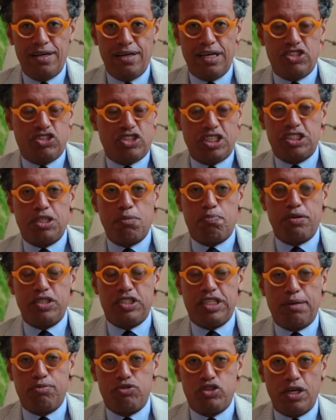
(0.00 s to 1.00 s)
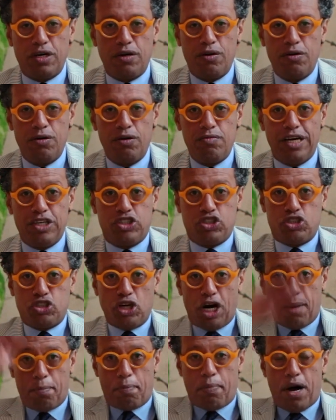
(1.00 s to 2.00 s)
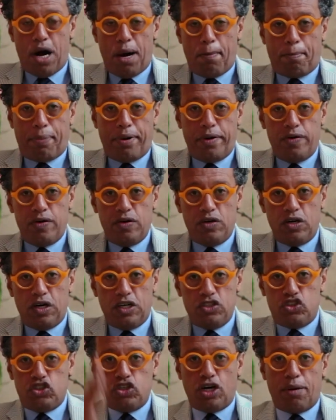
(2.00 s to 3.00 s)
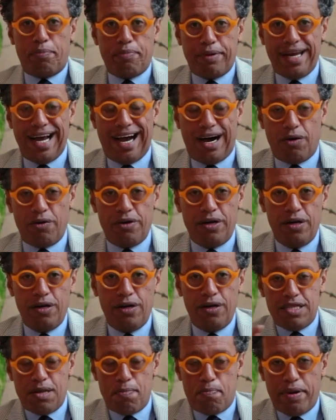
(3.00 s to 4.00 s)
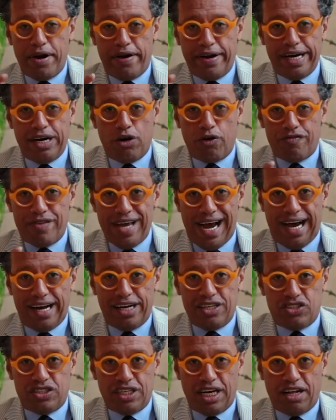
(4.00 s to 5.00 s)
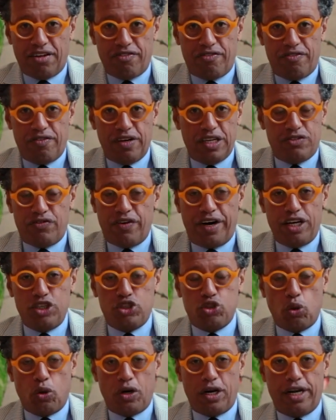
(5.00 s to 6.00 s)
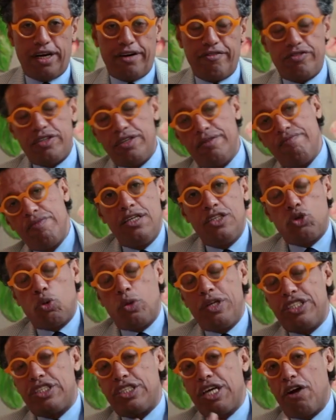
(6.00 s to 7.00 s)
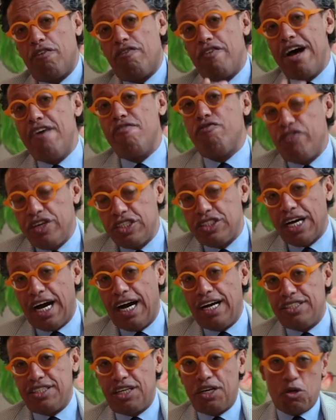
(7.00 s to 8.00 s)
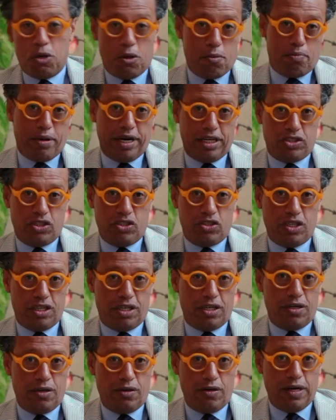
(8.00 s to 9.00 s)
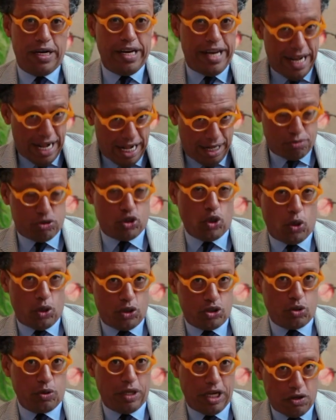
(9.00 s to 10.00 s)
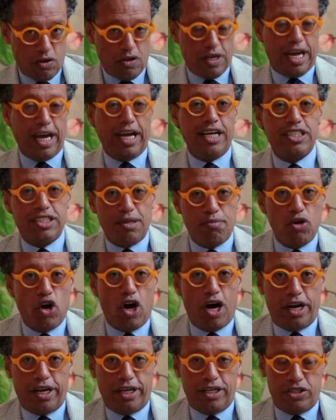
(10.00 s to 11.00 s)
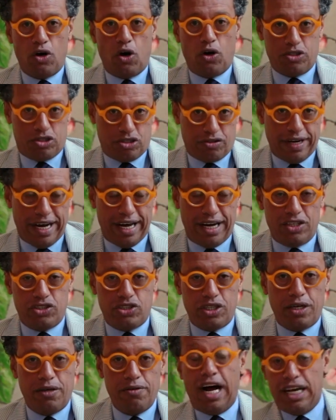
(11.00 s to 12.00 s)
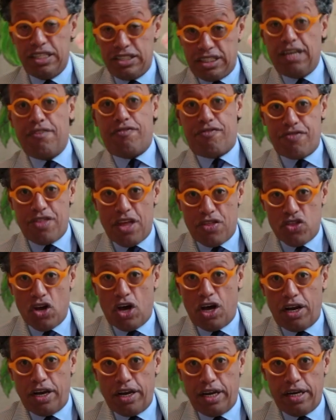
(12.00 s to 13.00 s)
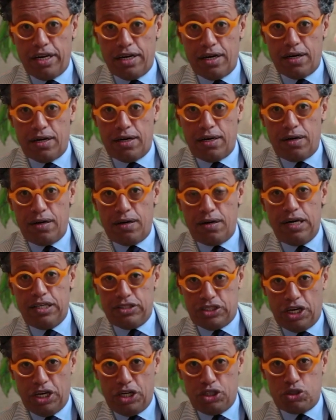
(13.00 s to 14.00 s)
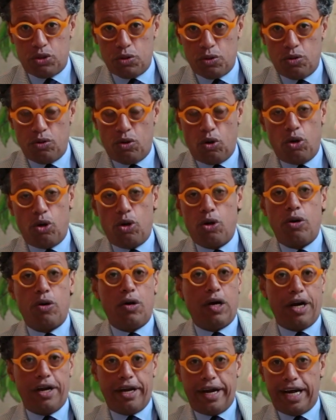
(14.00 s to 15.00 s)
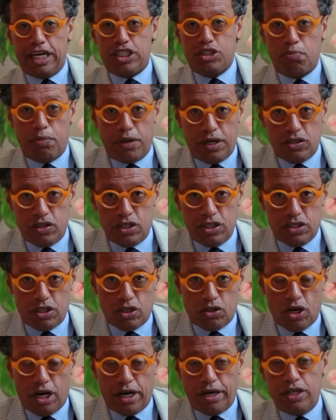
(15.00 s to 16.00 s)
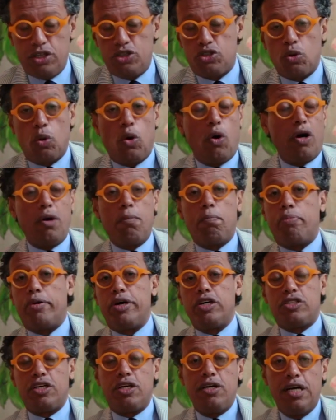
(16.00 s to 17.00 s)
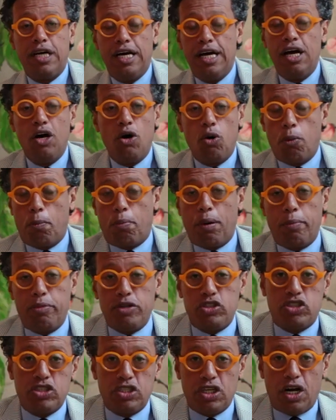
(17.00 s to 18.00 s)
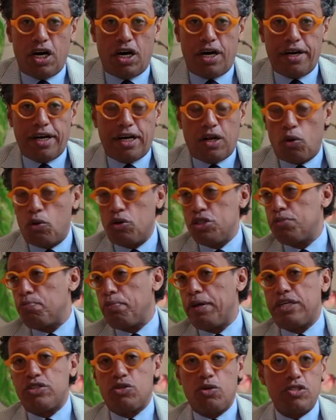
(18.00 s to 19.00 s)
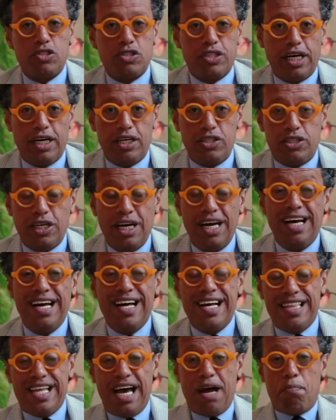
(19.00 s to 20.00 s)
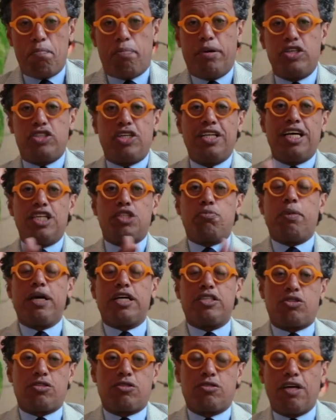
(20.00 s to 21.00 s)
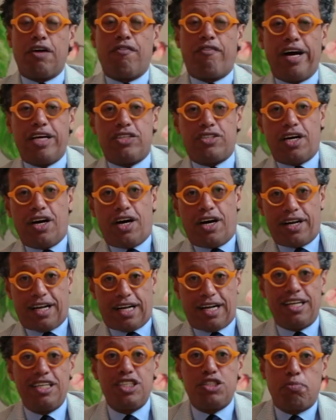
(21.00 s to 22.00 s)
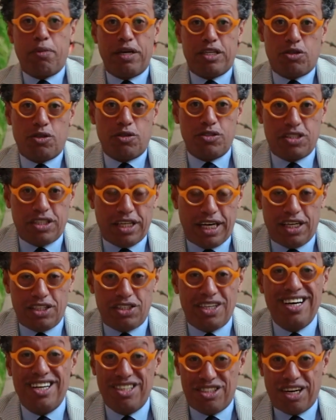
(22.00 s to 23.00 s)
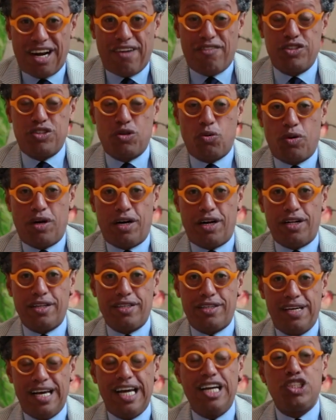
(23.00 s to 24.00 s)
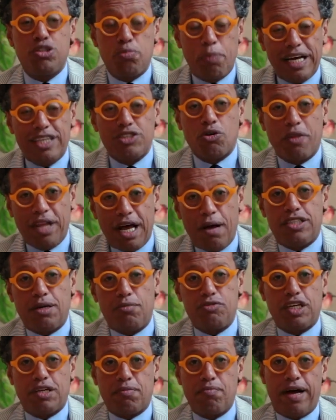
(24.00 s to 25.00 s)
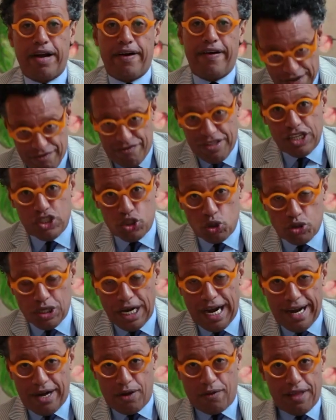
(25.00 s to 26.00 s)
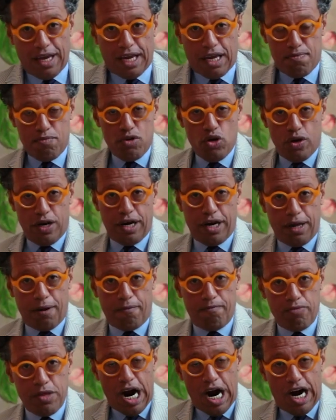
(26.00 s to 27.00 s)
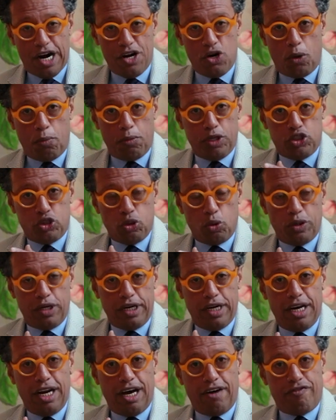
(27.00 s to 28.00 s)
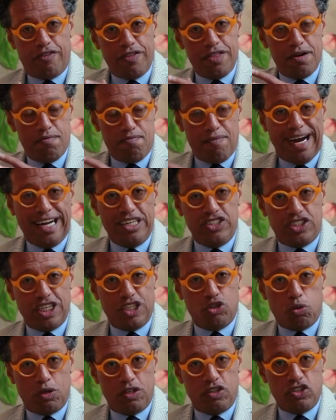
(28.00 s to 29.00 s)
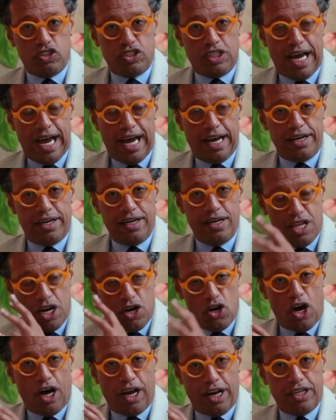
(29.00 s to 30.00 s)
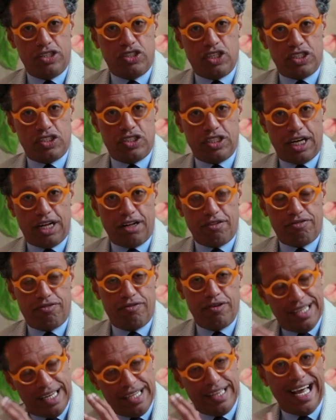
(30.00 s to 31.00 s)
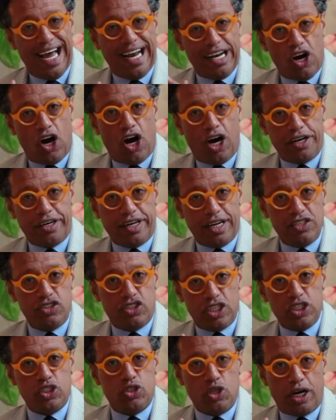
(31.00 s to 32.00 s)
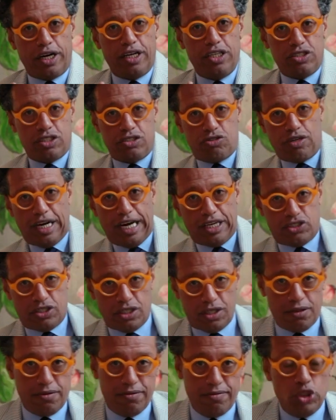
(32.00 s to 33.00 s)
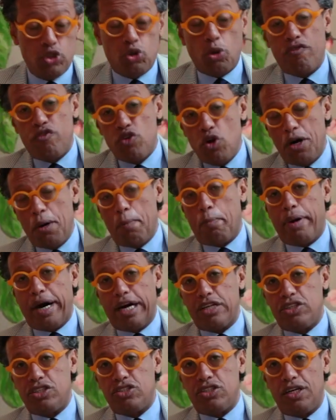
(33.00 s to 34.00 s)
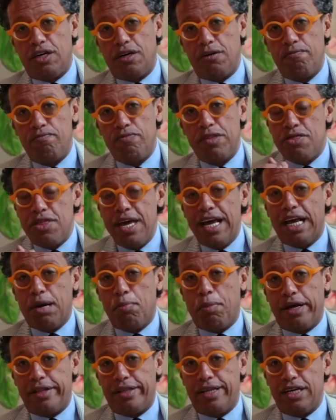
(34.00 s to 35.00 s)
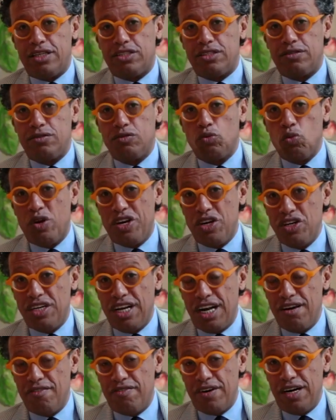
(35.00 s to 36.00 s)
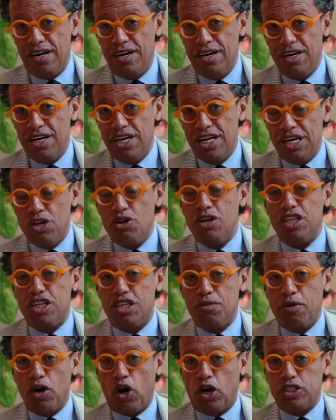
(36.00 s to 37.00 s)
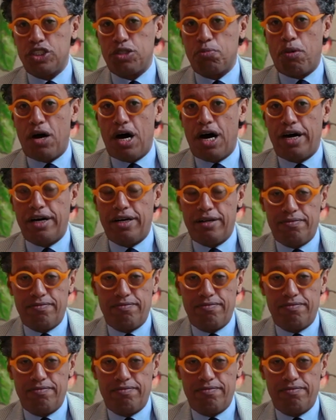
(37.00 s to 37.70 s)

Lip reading: It's just a perception. It's sharp up and sharp down. The period of that itself is very short-lived. So instead of emphasizing you're a practitioner, it helps also that you gain some knowledge on strategy, as if the thought leader is an issue, or an expert is a thought issue, or a person who publishes an article or speaks on stage. That person that writes an article and speaks on stage travels the world and speaks on that subject matter. If the society or the community are not matured enough in their mindset to understand the knowledge itself, then that audience is not his attraction. So if you're a practitioner, think about this. When you deliver, you need to be on spot.